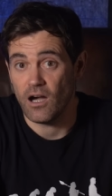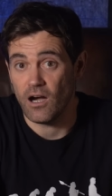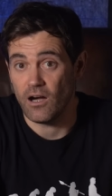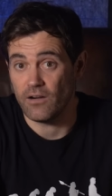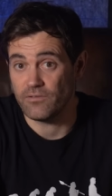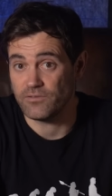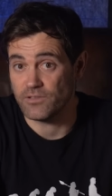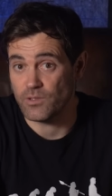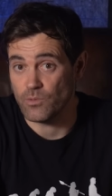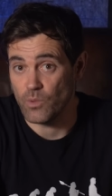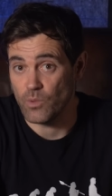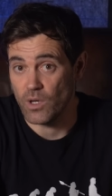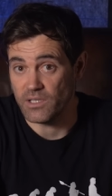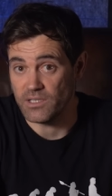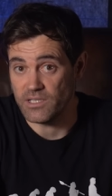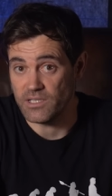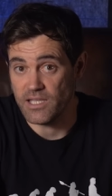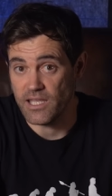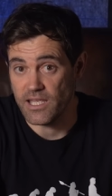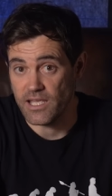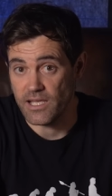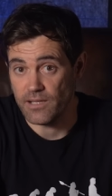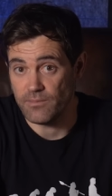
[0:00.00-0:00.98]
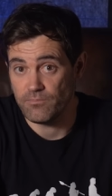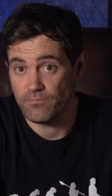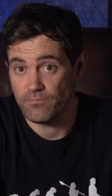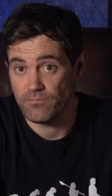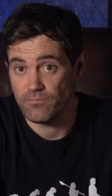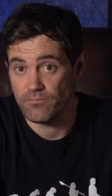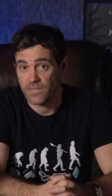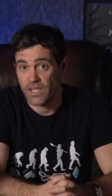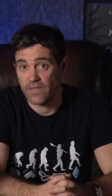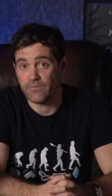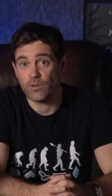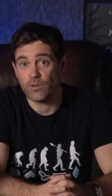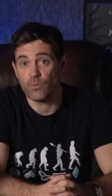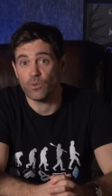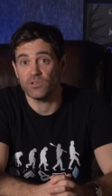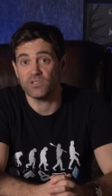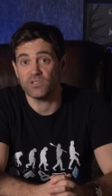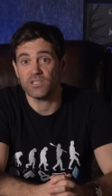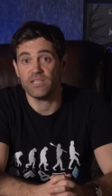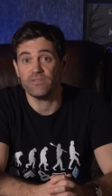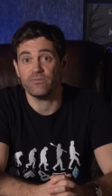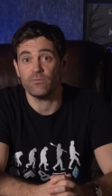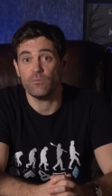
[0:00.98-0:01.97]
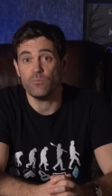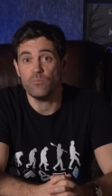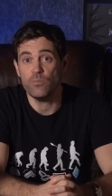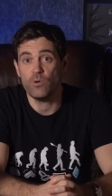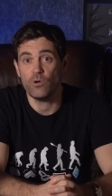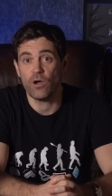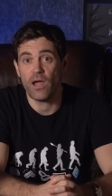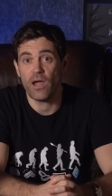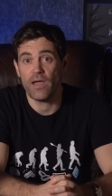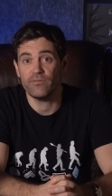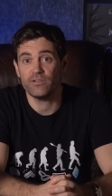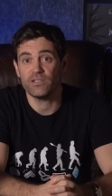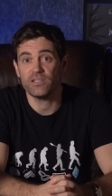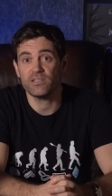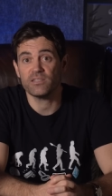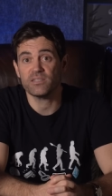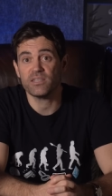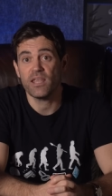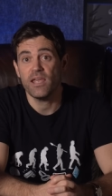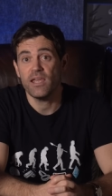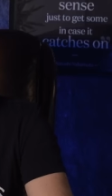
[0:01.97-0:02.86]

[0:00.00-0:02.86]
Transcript: after one year. If you want even more evidence,